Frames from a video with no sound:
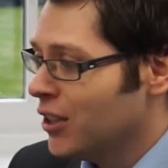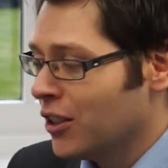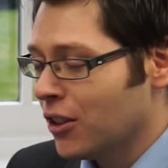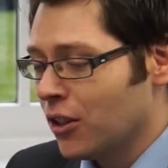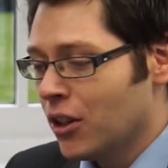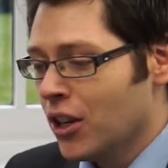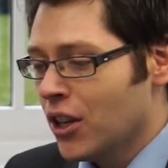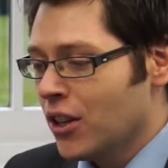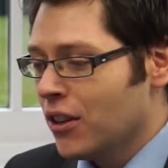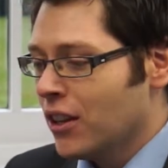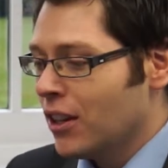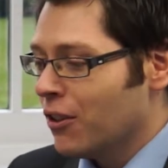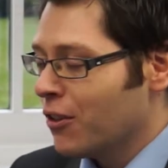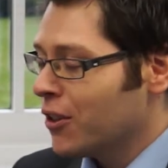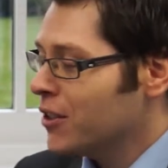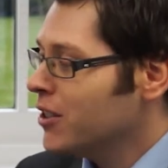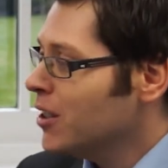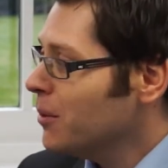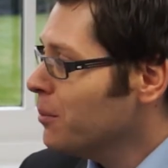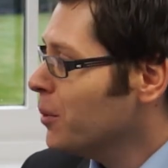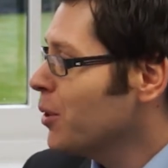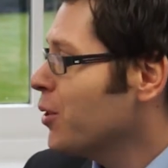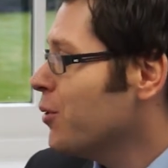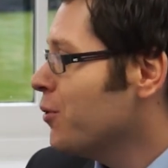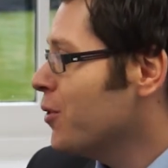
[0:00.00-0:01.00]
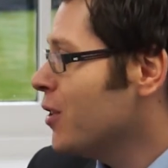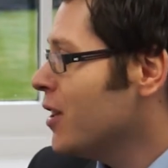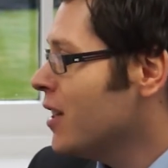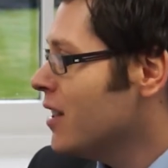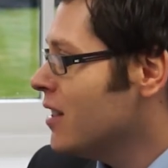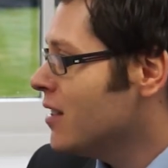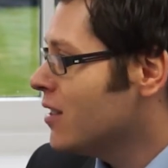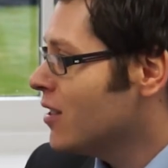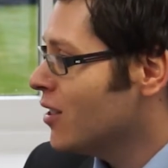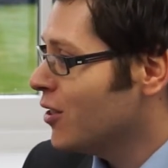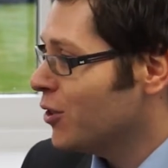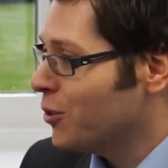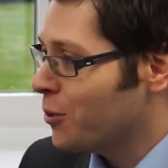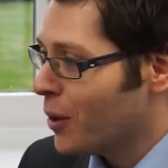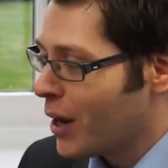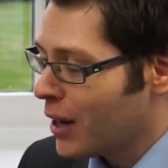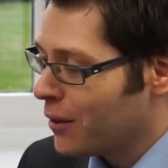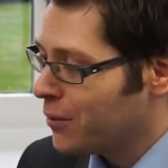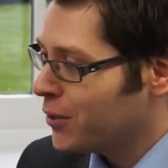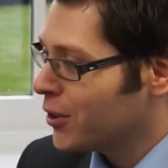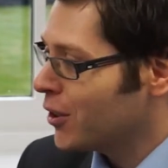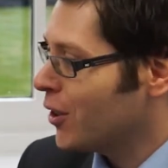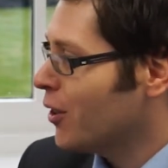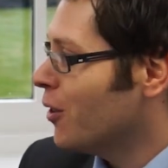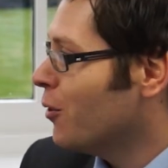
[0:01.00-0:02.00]
You know, there are some careers that you
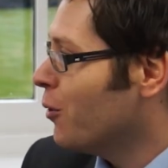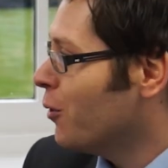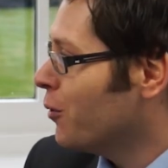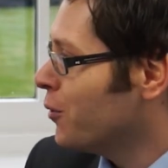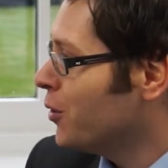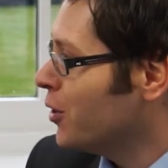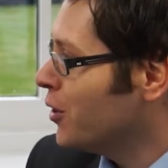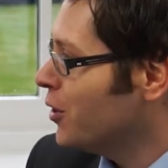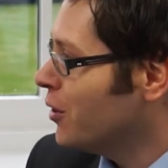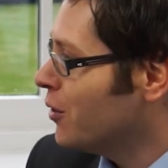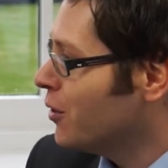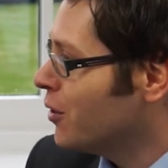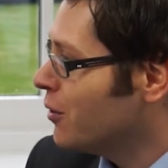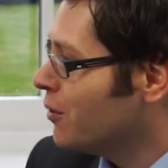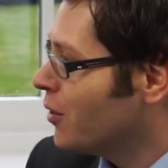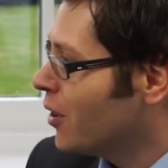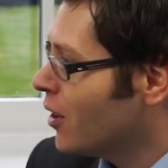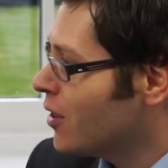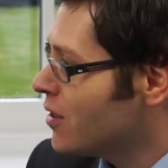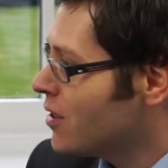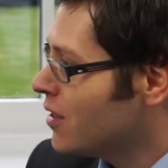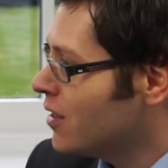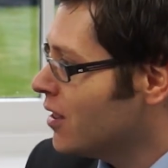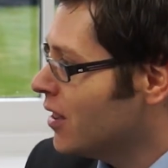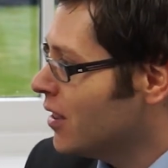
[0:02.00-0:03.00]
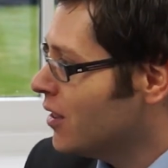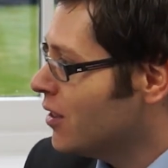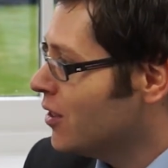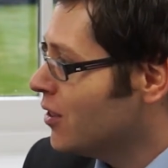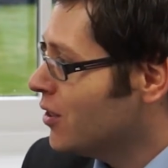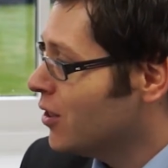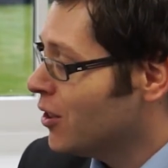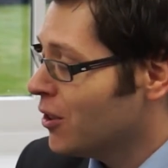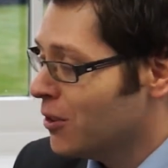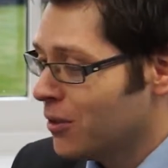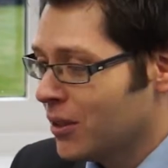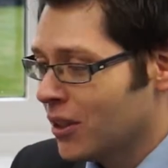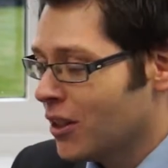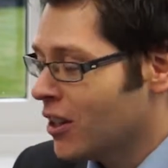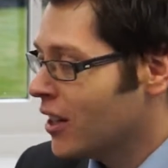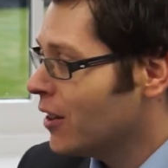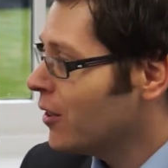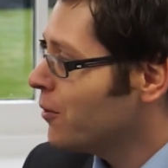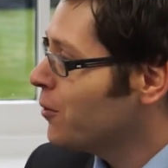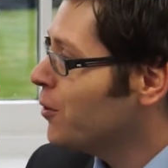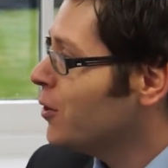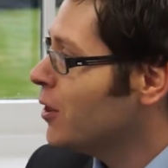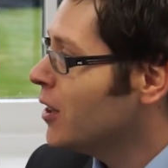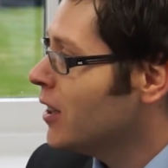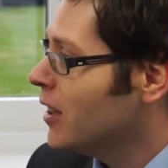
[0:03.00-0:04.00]
have to go off to university to do, and
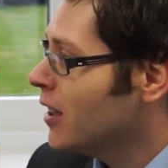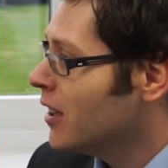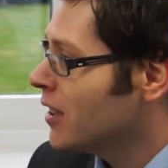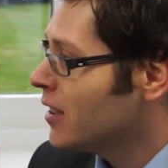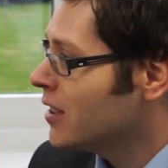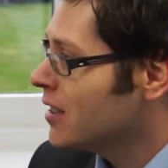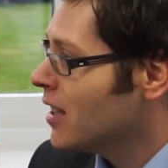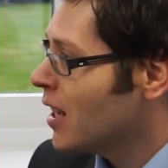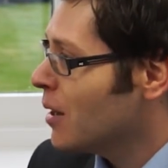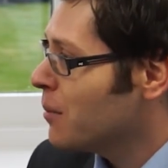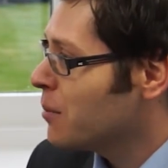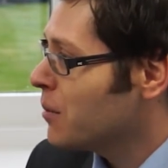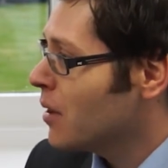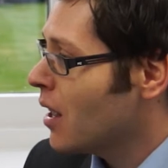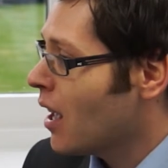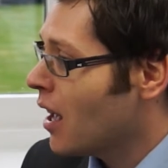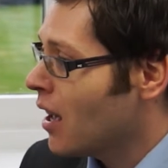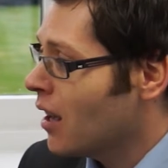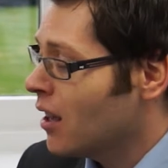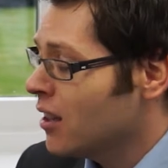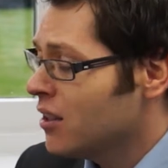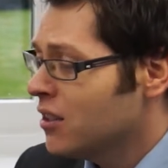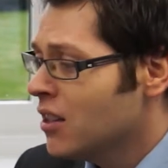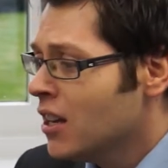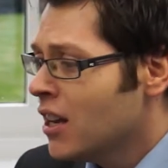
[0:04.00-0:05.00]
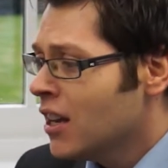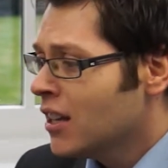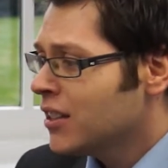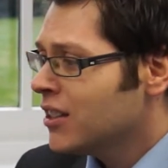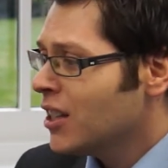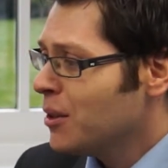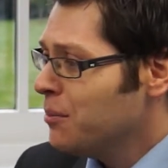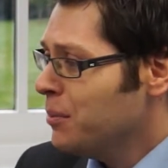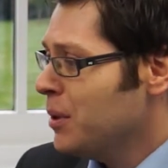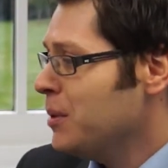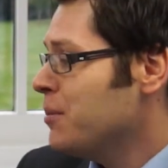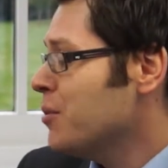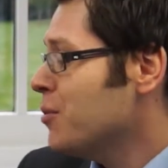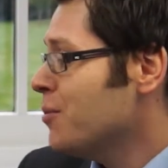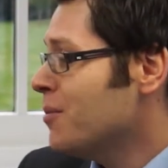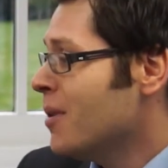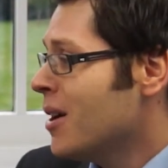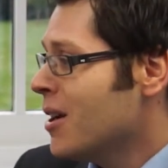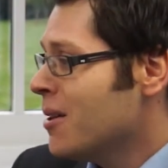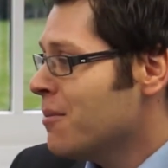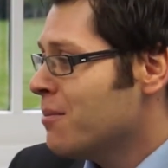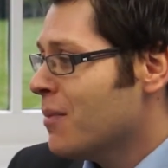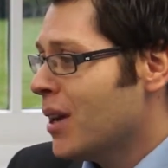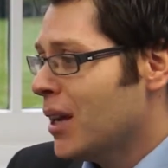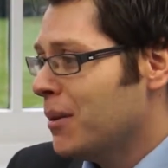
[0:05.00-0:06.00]
I fully accept mm. that. And some people
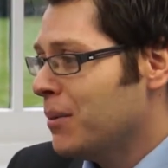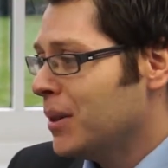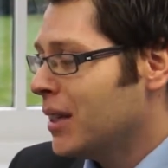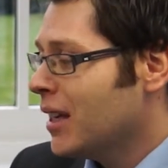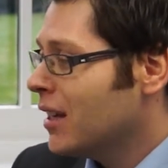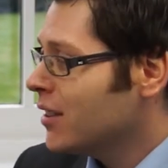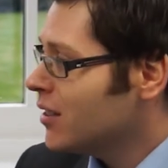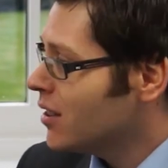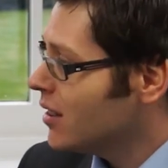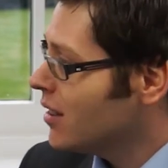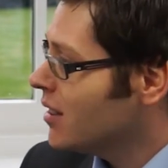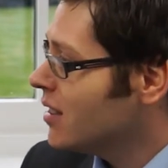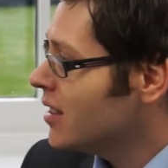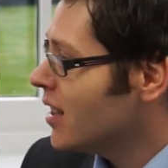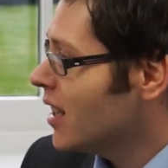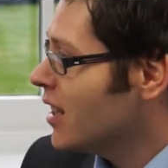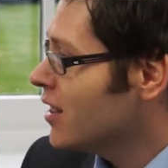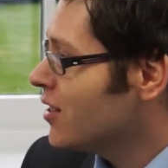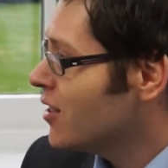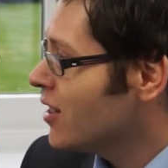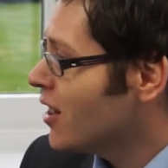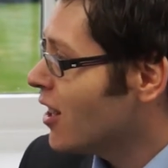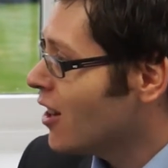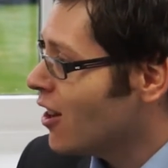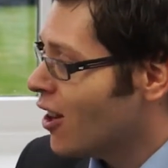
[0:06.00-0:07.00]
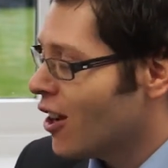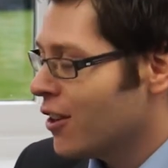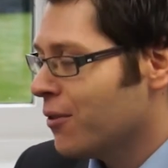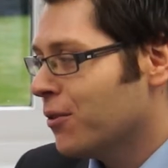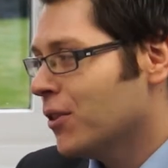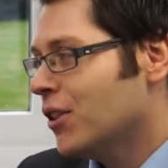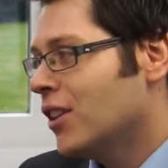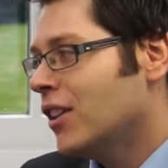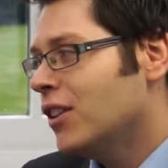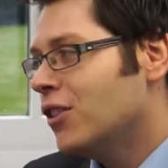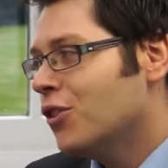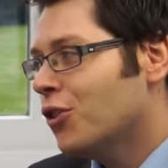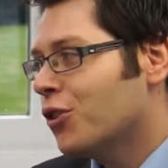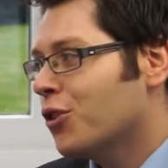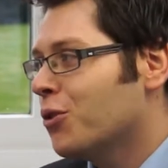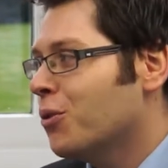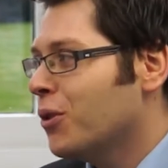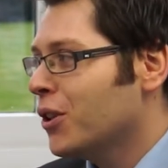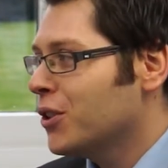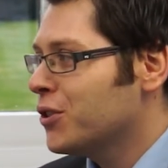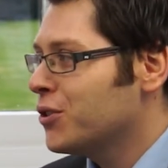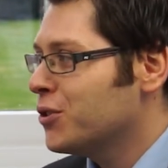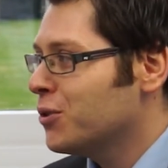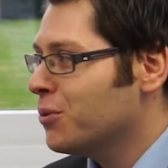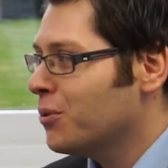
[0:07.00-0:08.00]
maybe get to the stage of their life and they're not
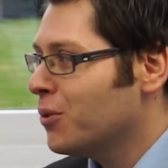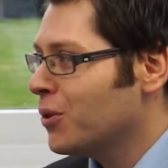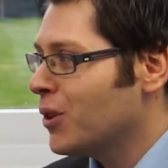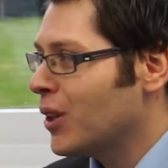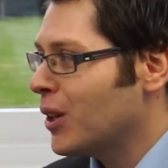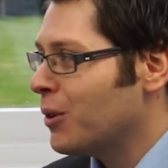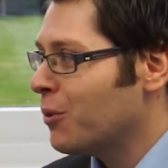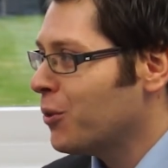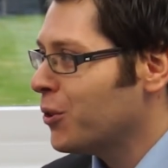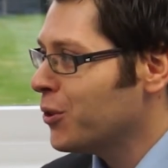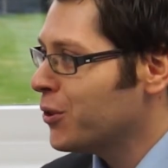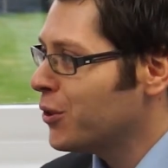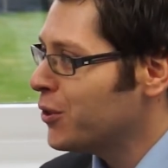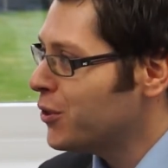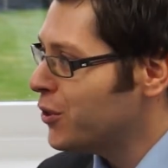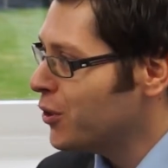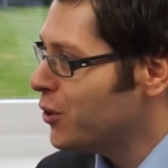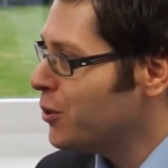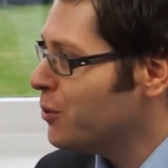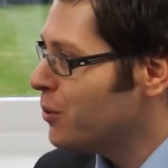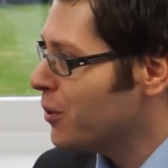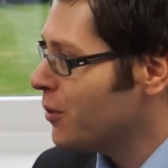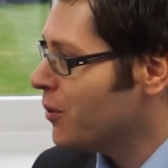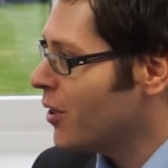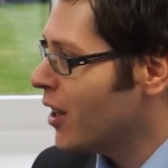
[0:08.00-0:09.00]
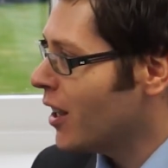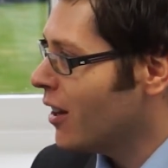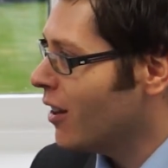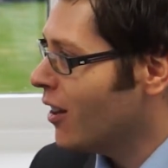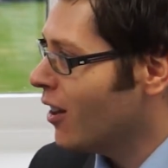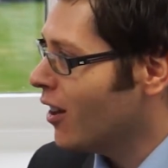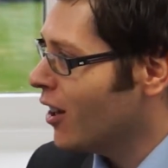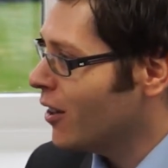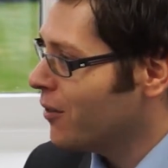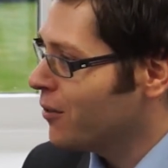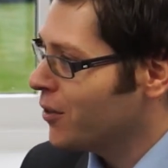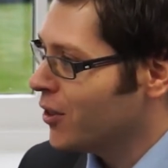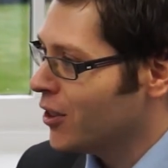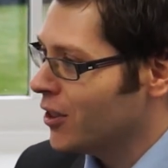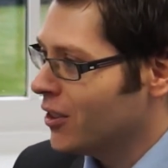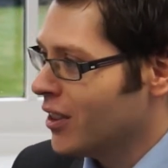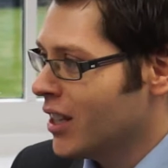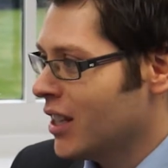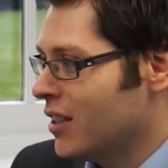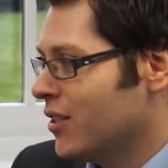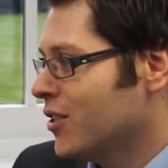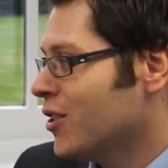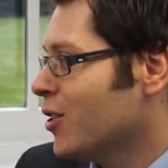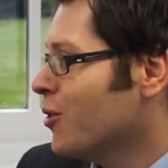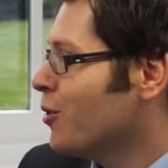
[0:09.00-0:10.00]
quite sure what they want to do with their life, and,
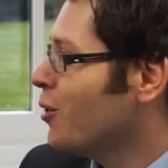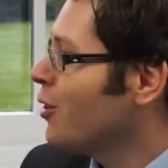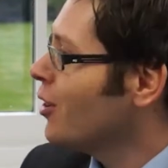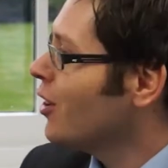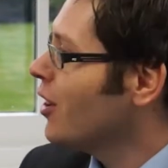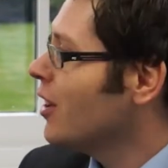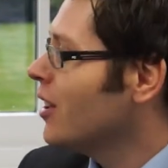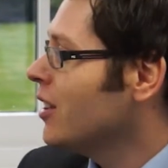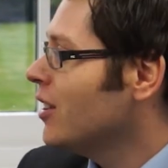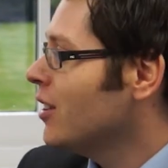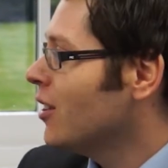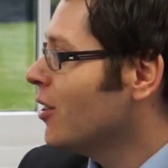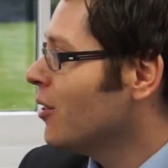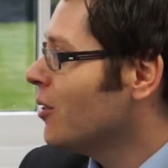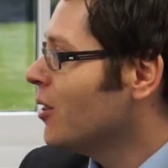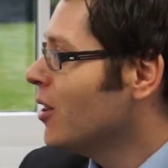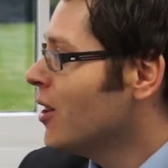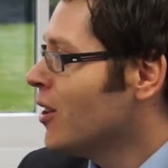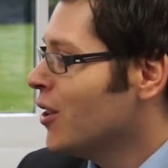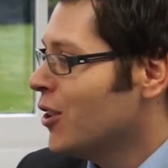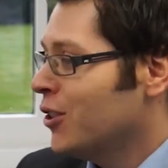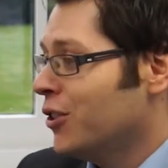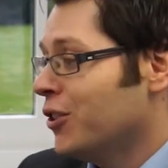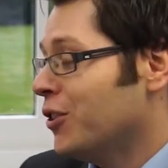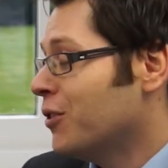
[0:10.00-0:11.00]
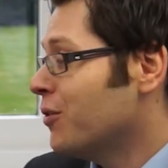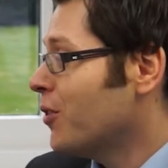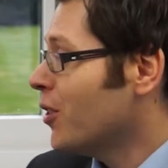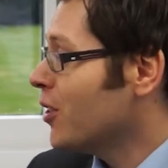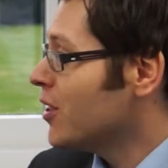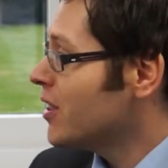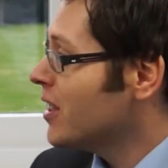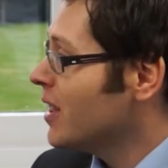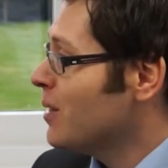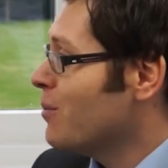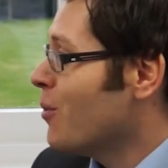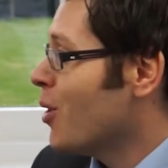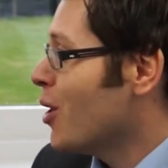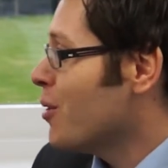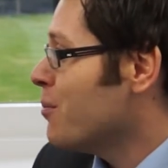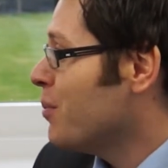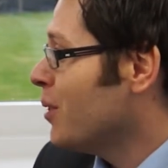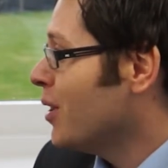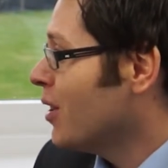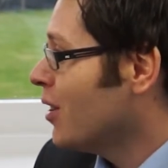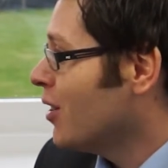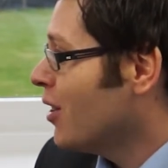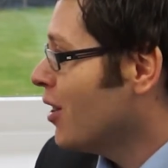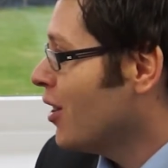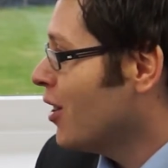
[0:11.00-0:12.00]
and so, uh, you know, university might
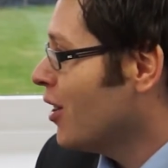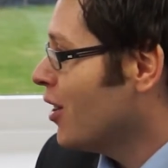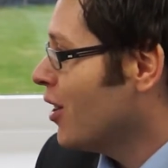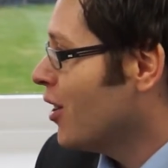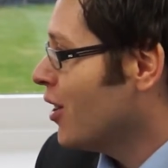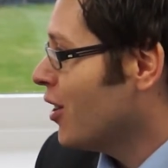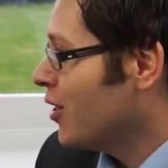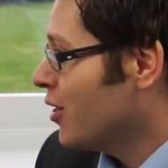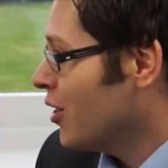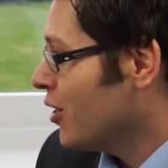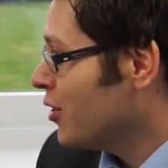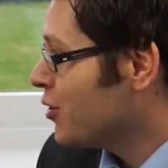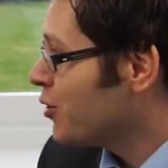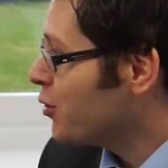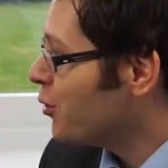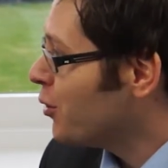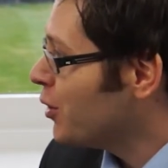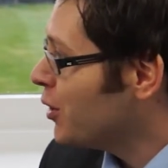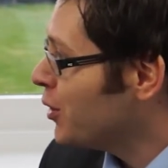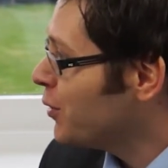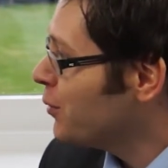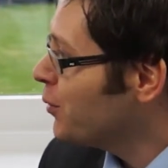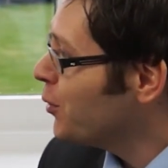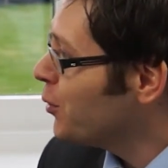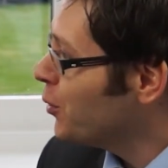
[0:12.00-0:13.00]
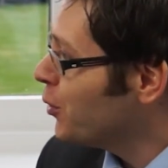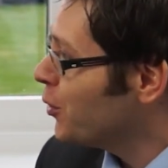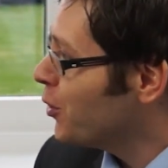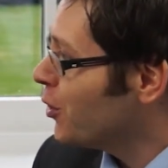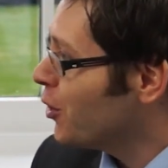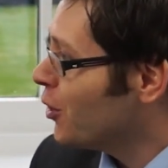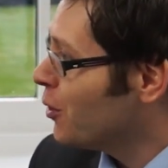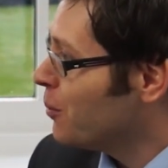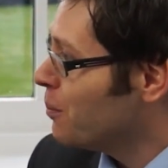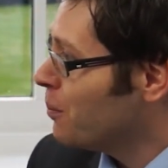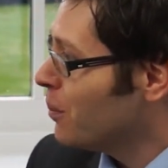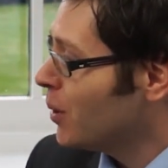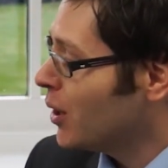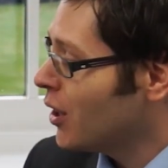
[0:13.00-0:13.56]
be a, a, a, choice for them.